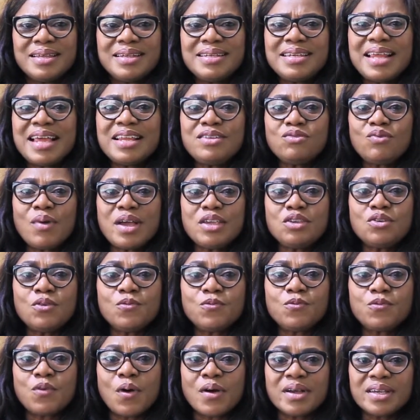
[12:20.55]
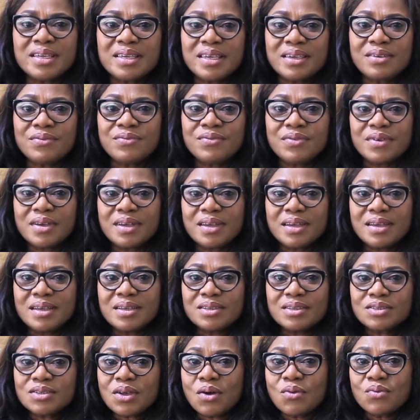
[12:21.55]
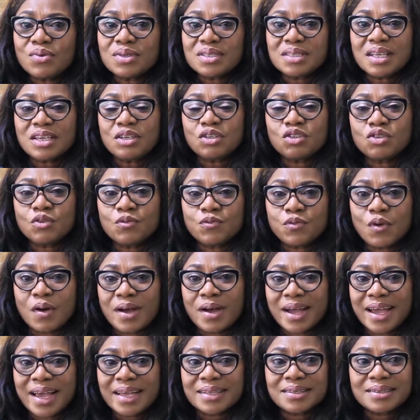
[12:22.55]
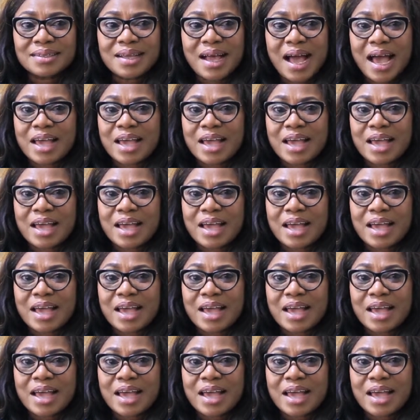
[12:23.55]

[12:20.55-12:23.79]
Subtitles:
Then when you forgive, some will say you should forget.